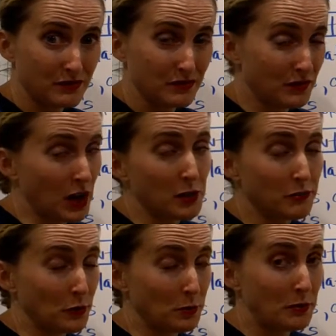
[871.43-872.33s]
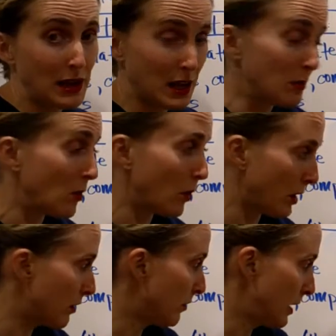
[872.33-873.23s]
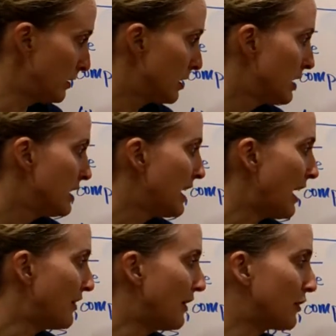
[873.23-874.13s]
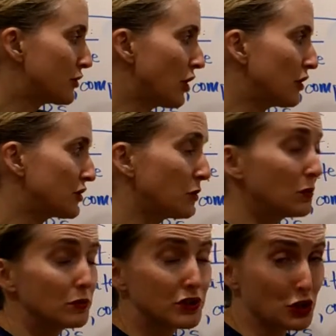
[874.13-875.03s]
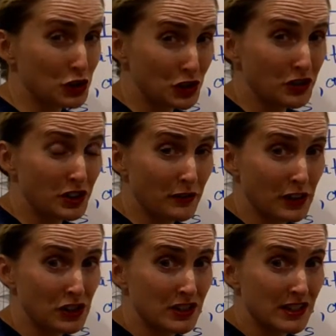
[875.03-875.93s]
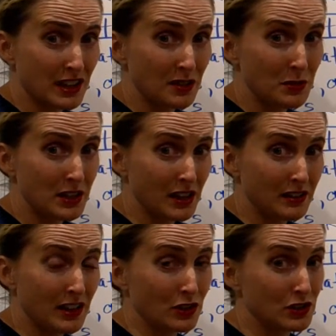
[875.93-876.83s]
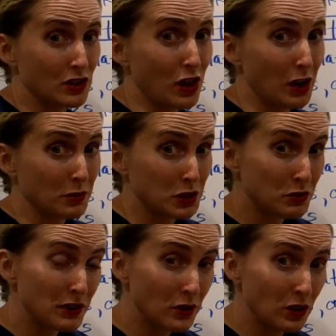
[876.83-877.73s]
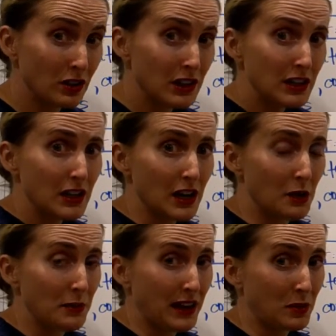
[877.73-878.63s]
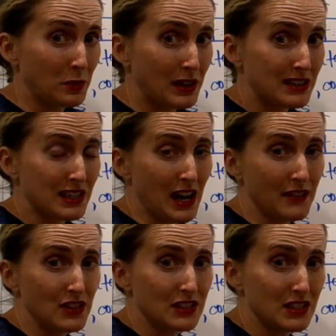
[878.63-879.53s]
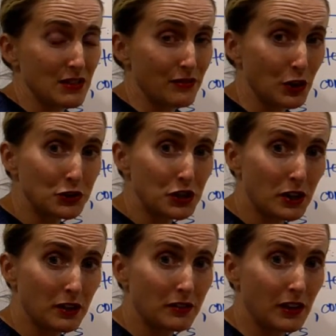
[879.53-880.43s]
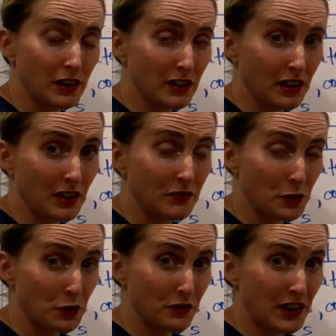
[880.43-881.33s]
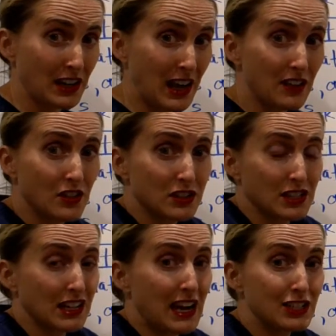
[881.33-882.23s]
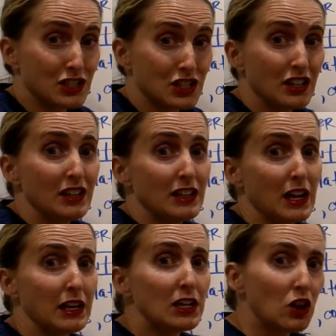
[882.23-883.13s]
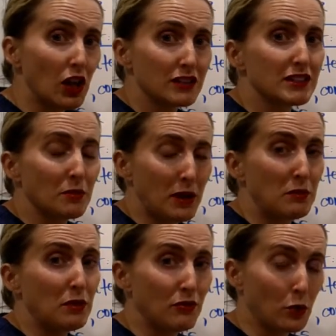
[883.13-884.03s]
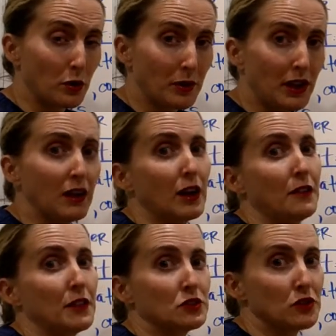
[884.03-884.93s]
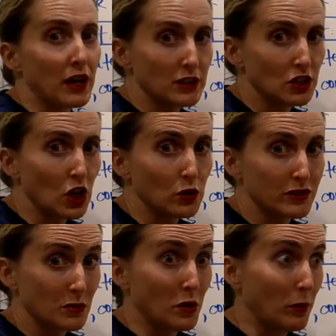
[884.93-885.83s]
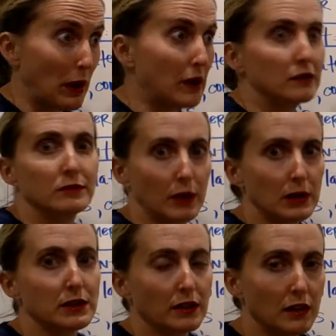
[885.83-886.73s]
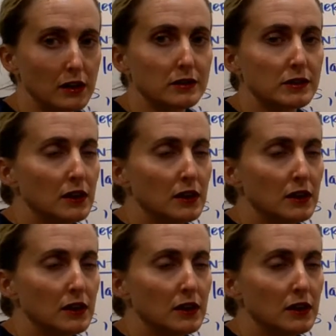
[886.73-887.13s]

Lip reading: from making more, right? And then there's also surgical interventions that can be done. There's clot retrieval. They can place an IVC filter in the inferior vena cava to catch any clots that might be forming and then trying to go somewhere bad, right, to the lungs.